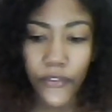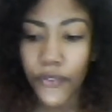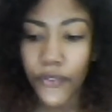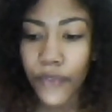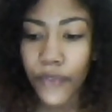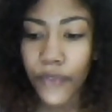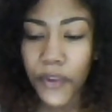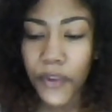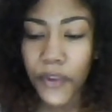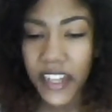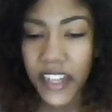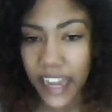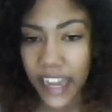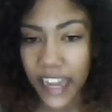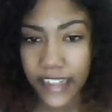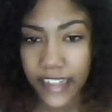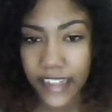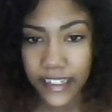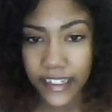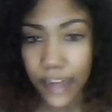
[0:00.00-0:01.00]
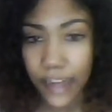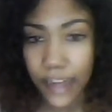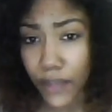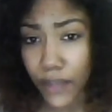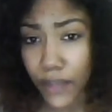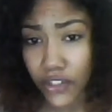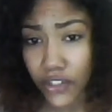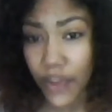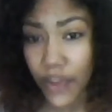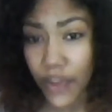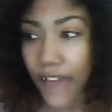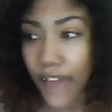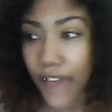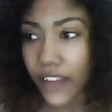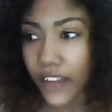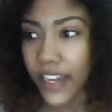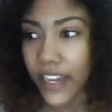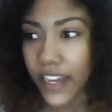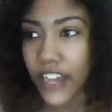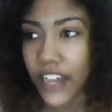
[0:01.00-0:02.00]
You feel connected to that person. You have a
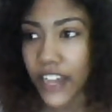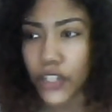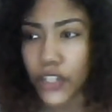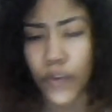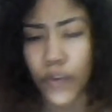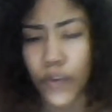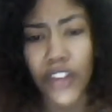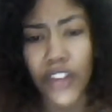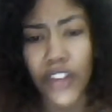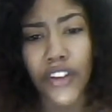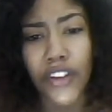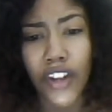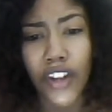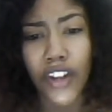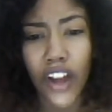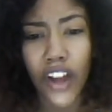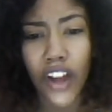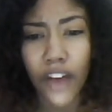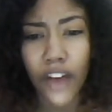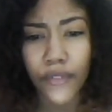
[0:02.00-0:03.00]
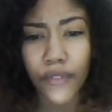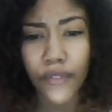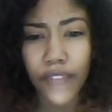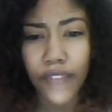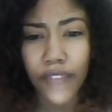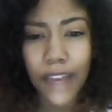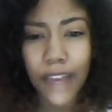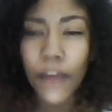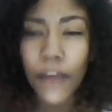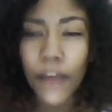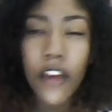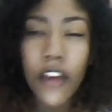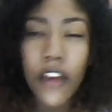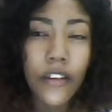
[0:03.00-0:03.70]
connection where you can laugh with them,